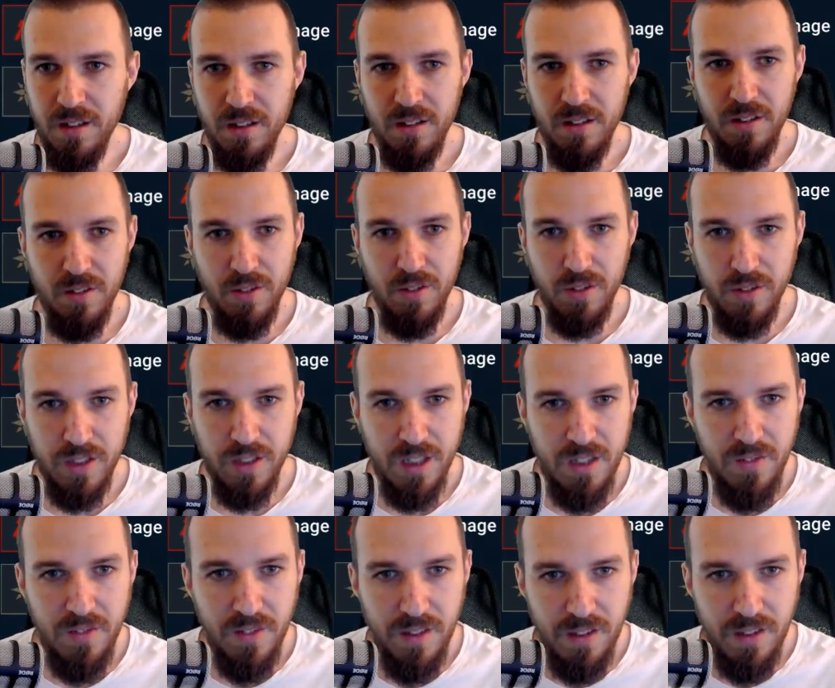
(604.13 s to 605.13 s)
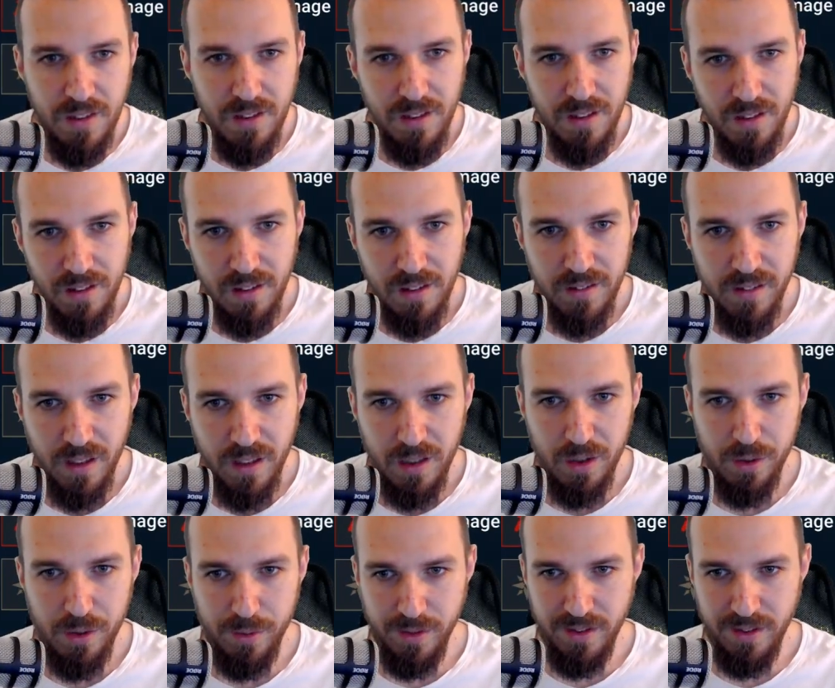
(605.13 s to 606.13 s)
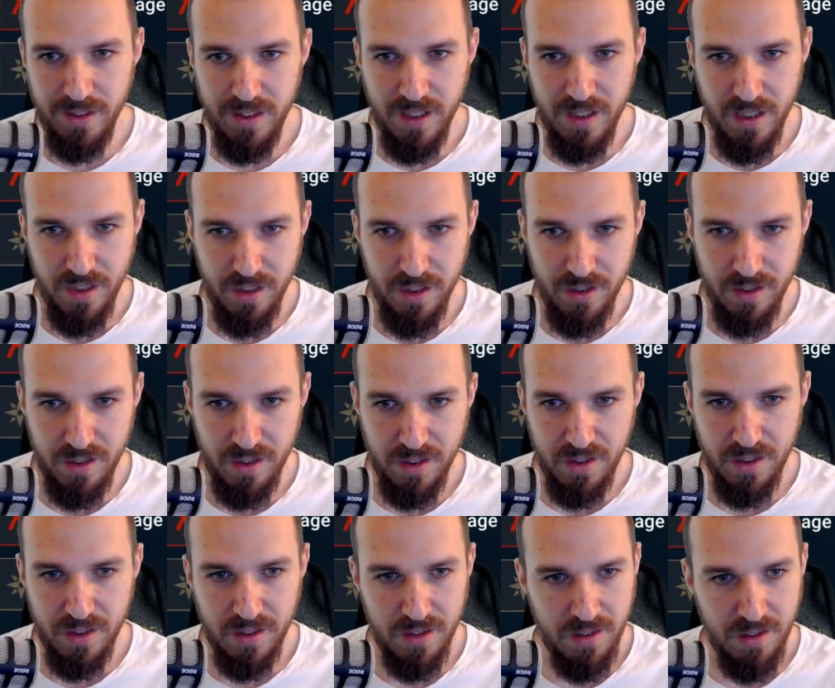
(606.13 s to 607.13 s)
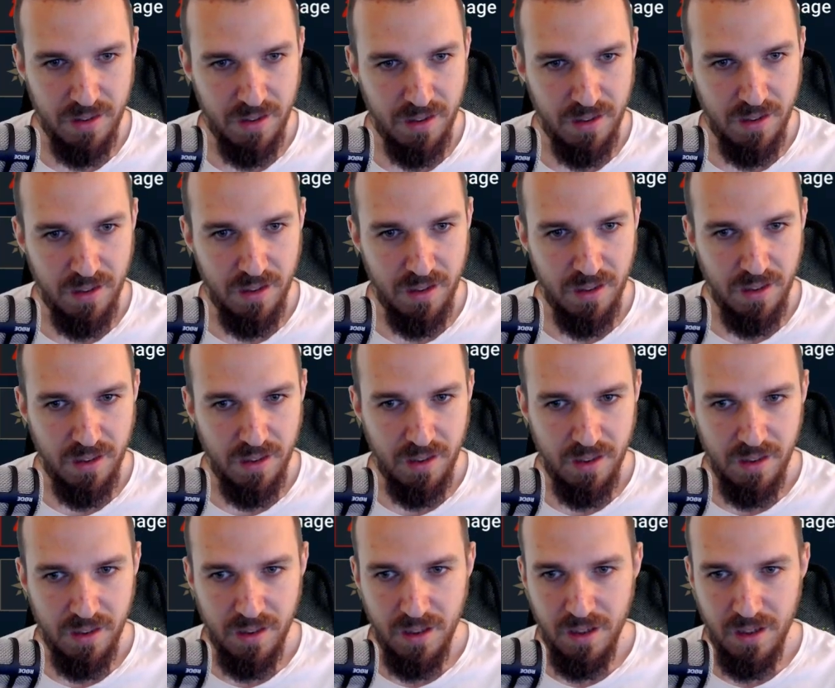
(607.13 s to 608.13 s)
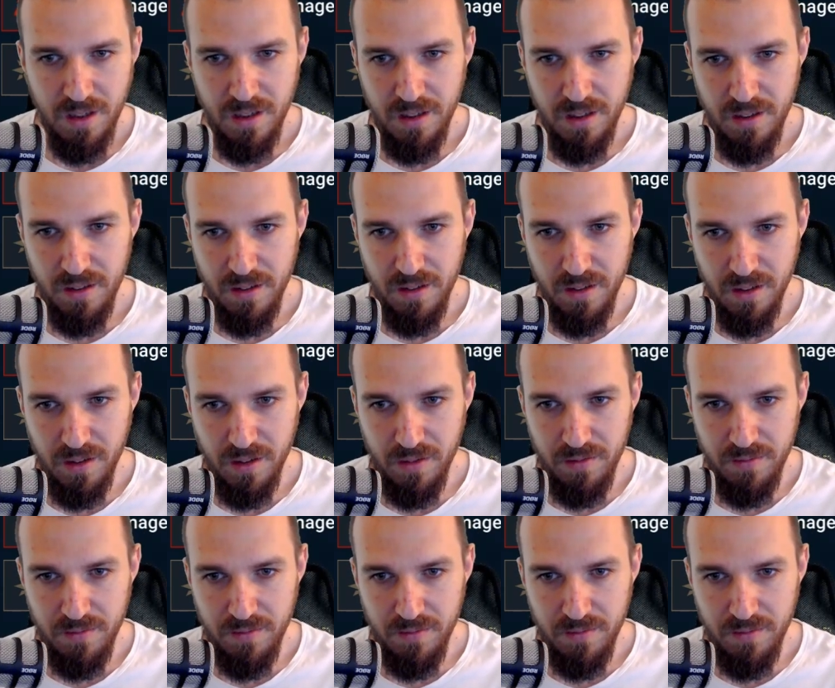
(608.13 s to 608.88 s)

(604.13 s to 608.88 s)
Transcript: Or even the lower stages. You know?